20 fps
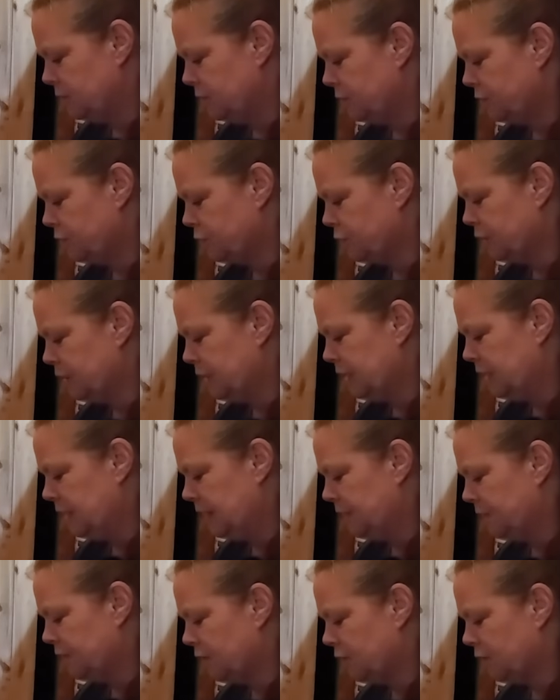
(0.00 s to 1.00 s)
3
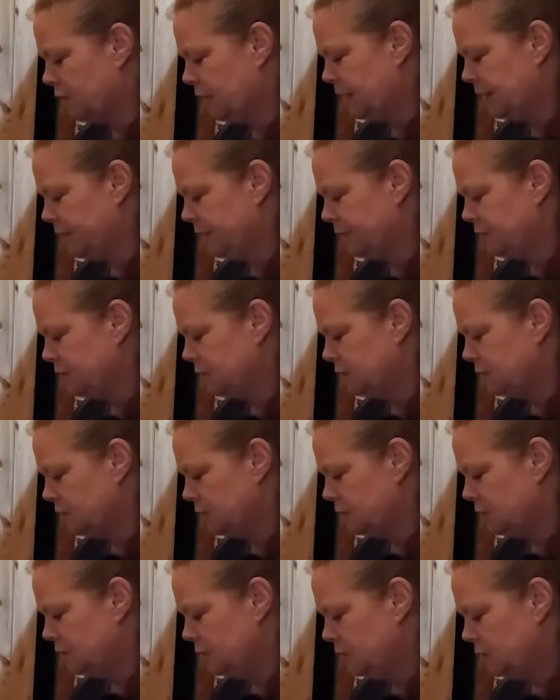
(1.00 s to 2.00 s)
and the ground.
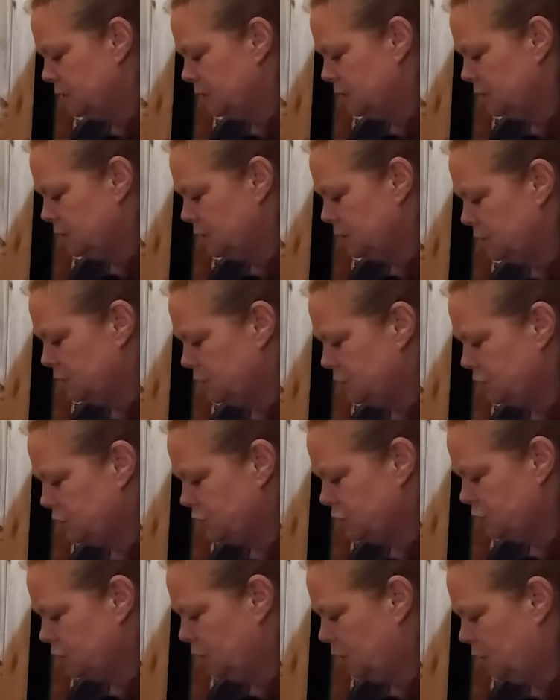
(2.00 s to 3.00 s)

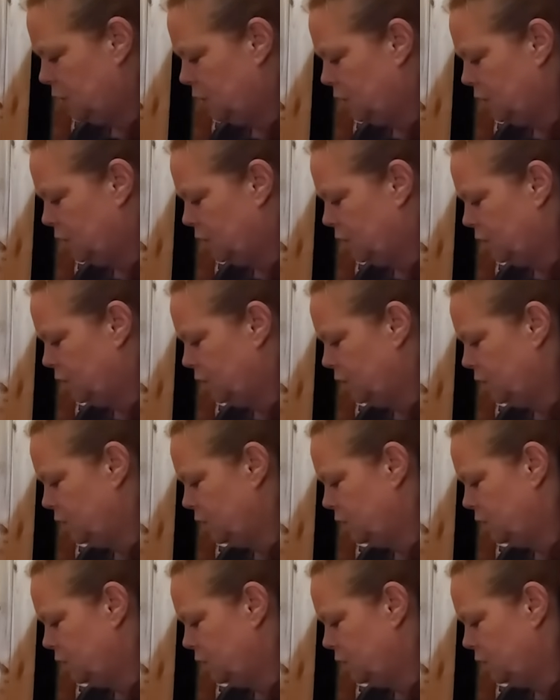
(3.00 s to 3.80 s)
So